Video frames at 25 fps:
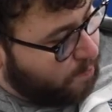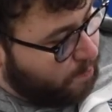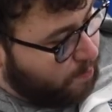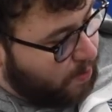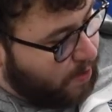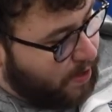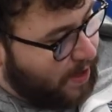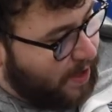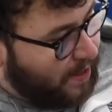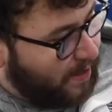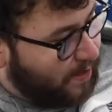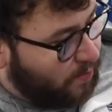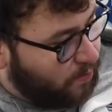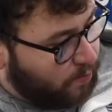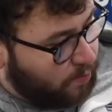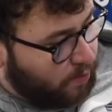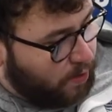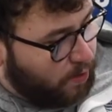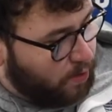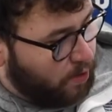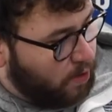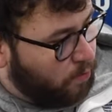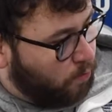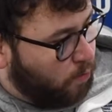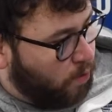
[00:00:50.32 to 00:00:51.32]
But yeah, this was
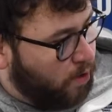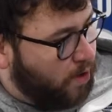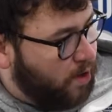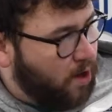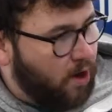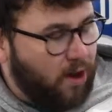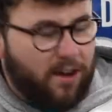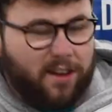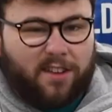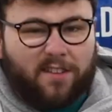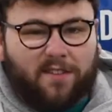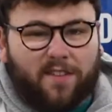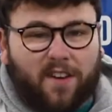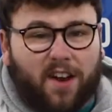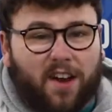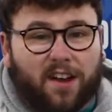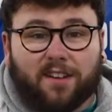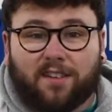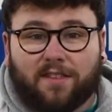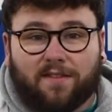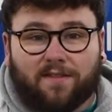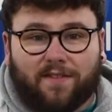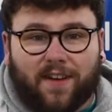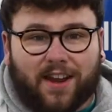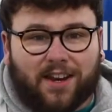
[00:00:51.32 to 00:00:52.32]
like one of Nike's
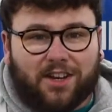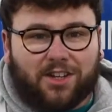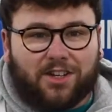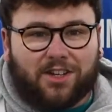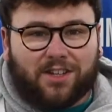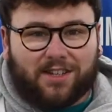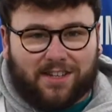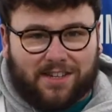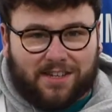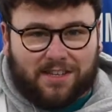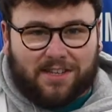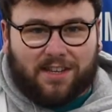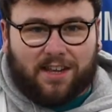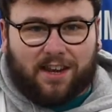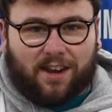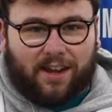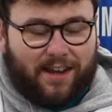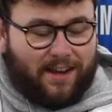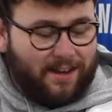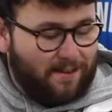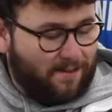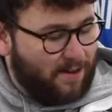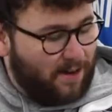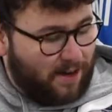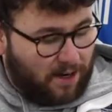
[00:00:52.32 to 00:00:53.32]
first ventures into
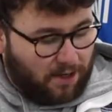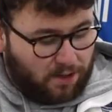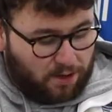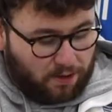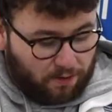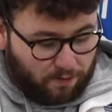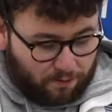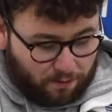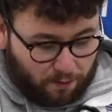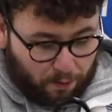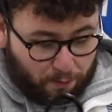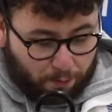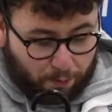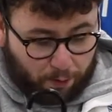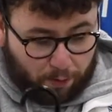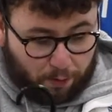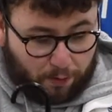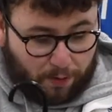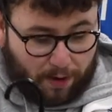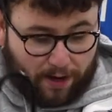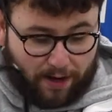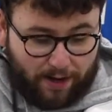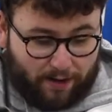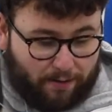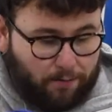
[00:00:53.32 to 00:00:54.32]
like international
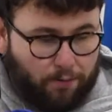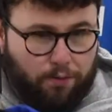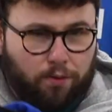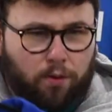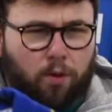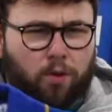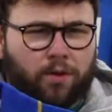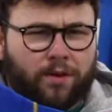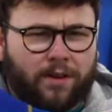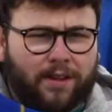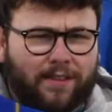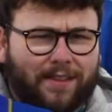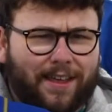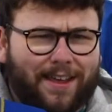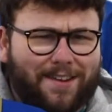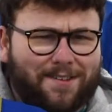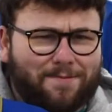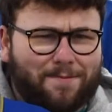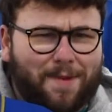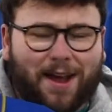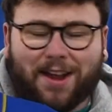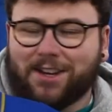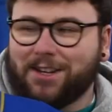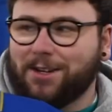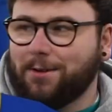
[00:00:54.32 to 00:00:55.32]
football, and did they
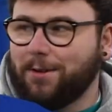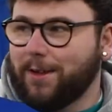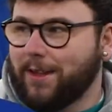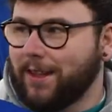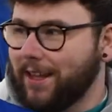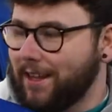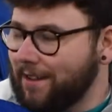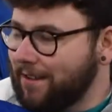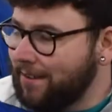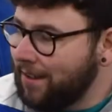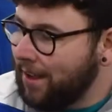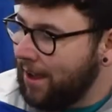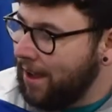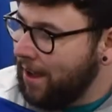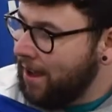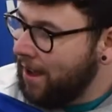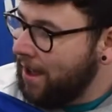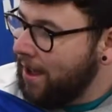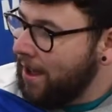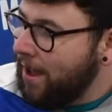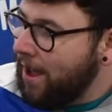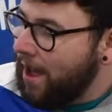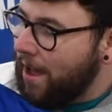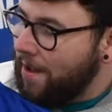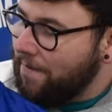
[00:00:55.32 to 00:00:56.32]
smash it with this.
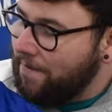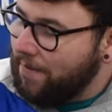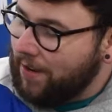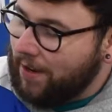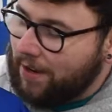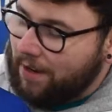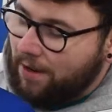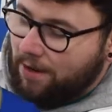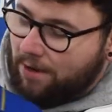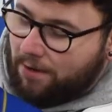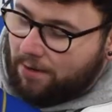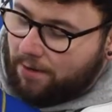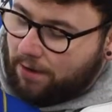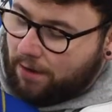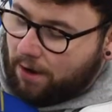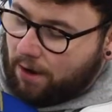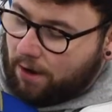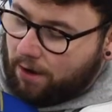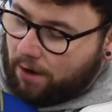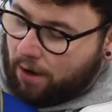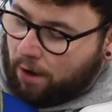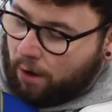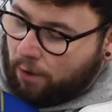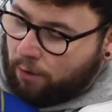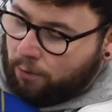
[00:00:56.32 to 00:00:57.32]
I think, you know,
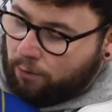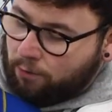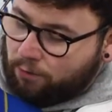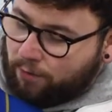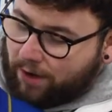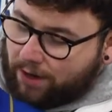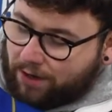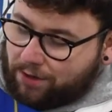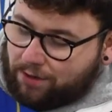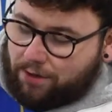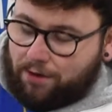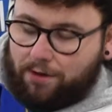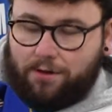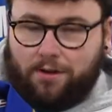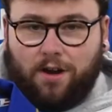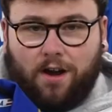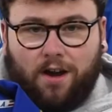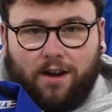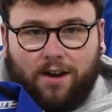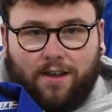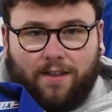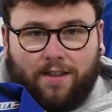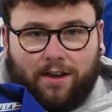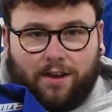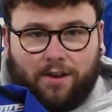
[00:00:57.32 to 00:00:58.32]
the old retro
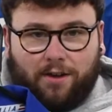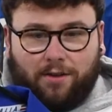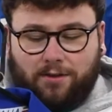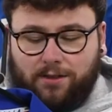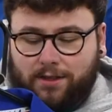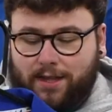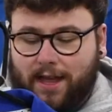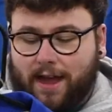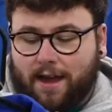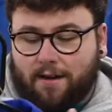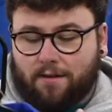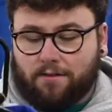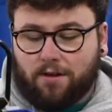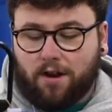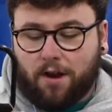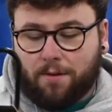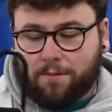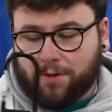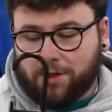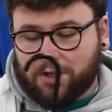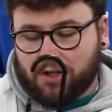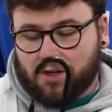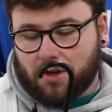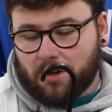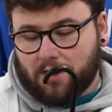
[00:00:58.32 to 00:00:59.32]
collar that goes down,
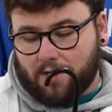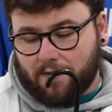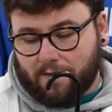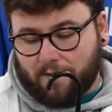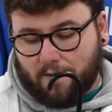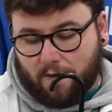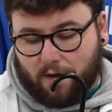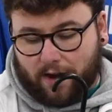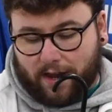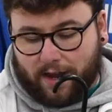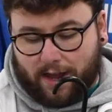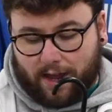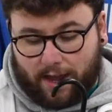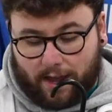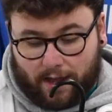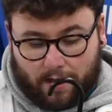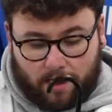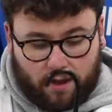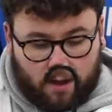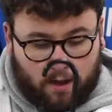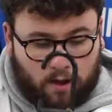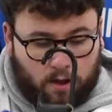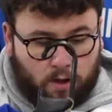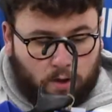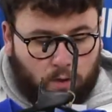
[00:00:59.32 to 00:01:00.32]
I'm a sucker for a
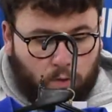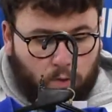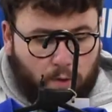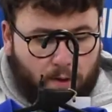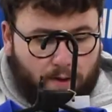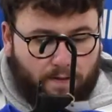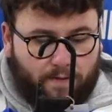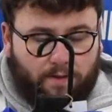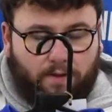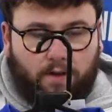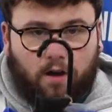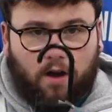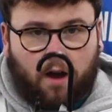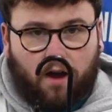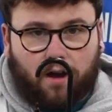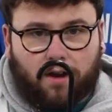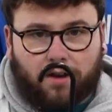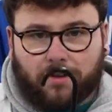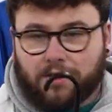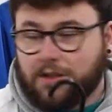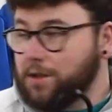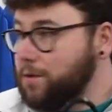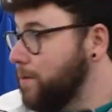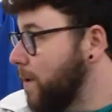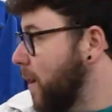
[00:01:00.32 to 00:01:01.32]
kit with
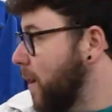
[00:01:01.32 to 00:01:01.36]
collars as